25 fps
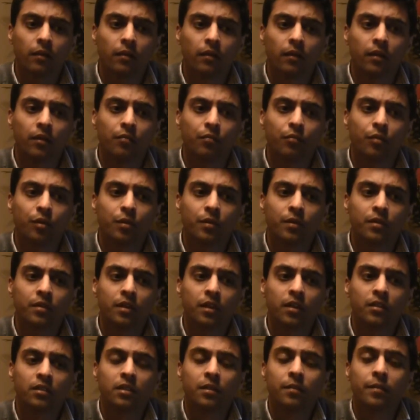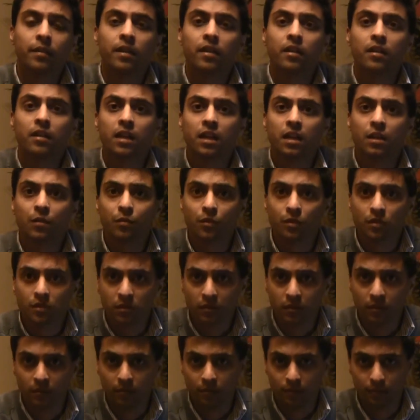if Muhammad Sallallahu Alaihi Wasallam indeed
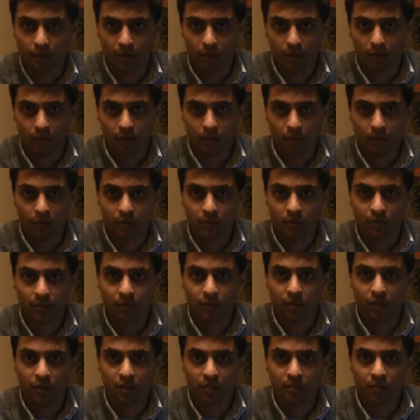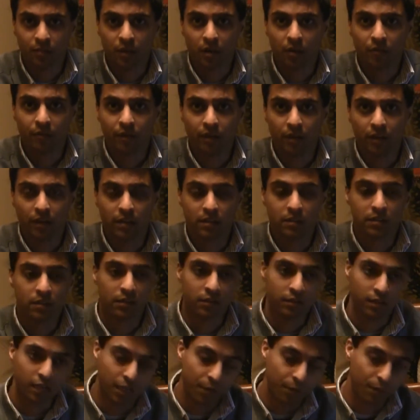was a false prophet as
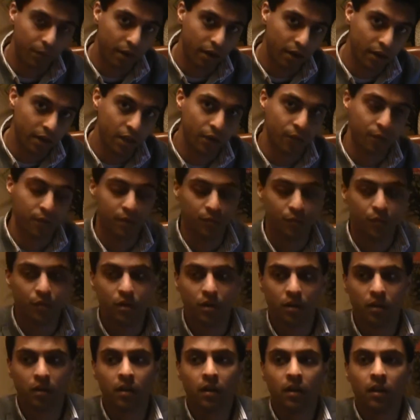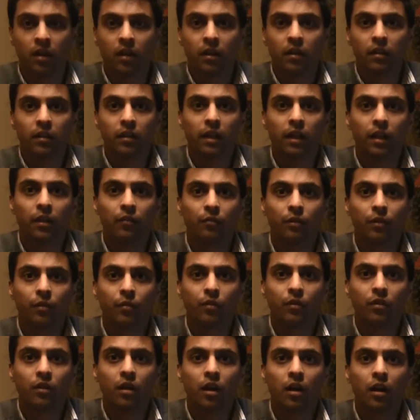claimed by David Wood, then we
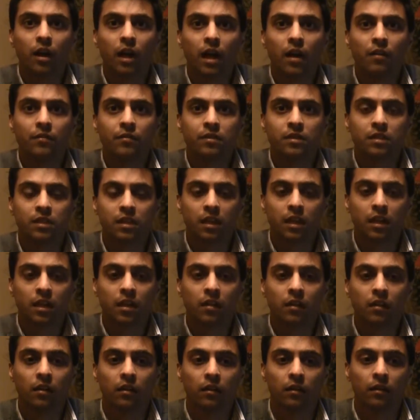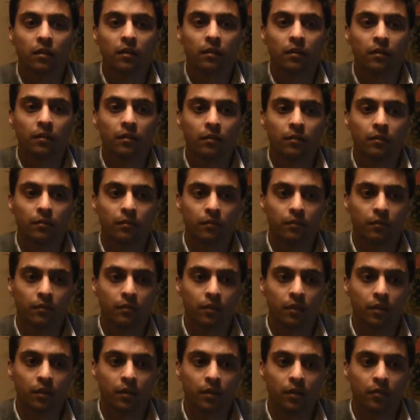would not have seen
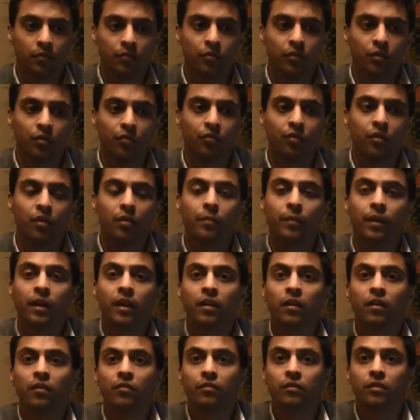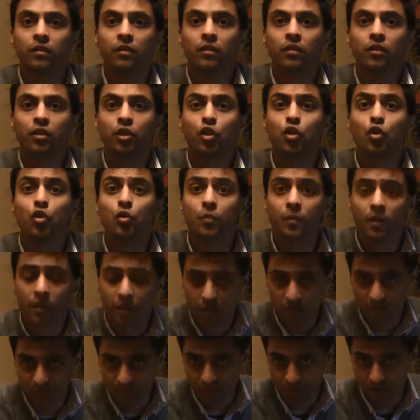the fulfillment of the
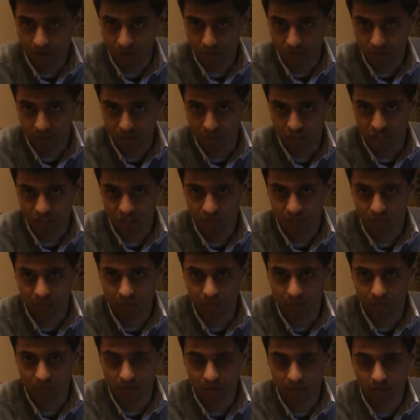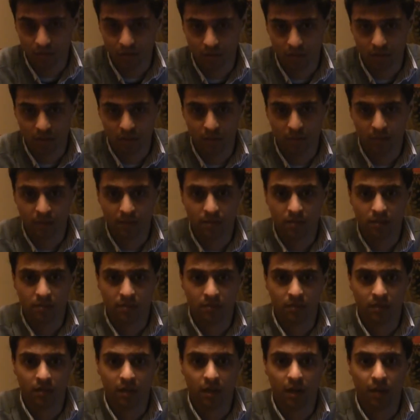numerous prophecies of Muhammad Sallallahu Alaihi Wasallam as
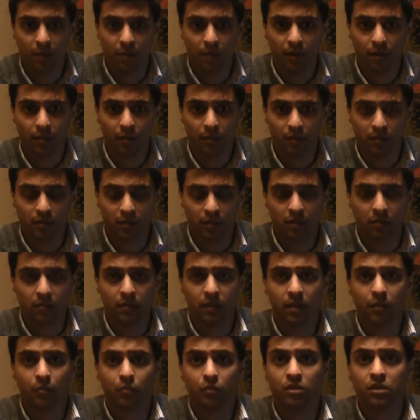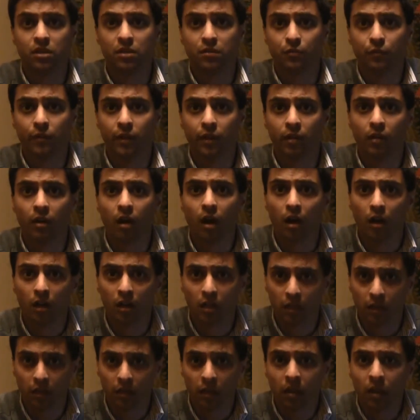described by Muhammad Sallallahu Alaihi Wasallam, that Muslims will
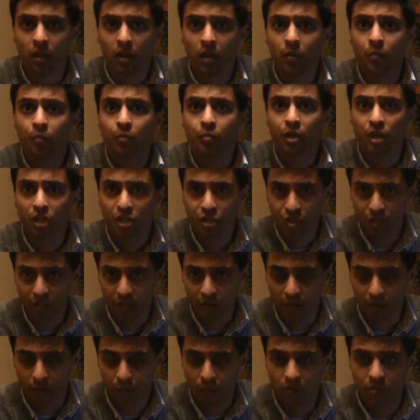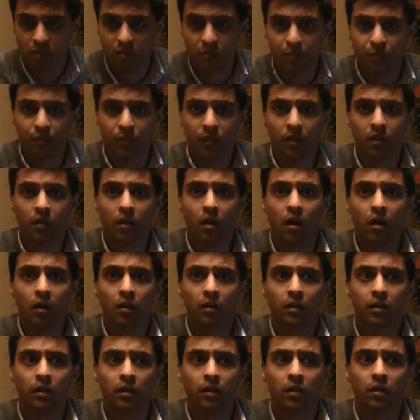conquer Persia, Muslims will
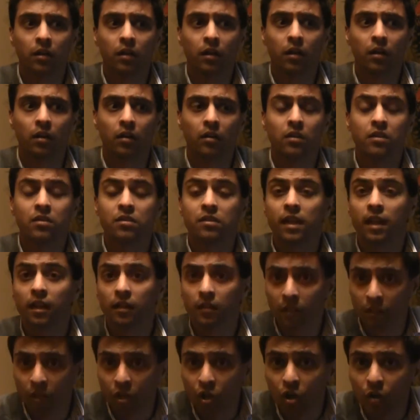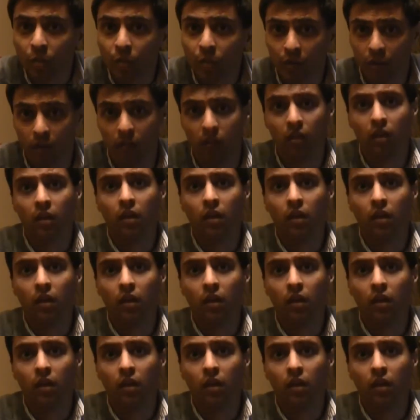conquer Constantinople,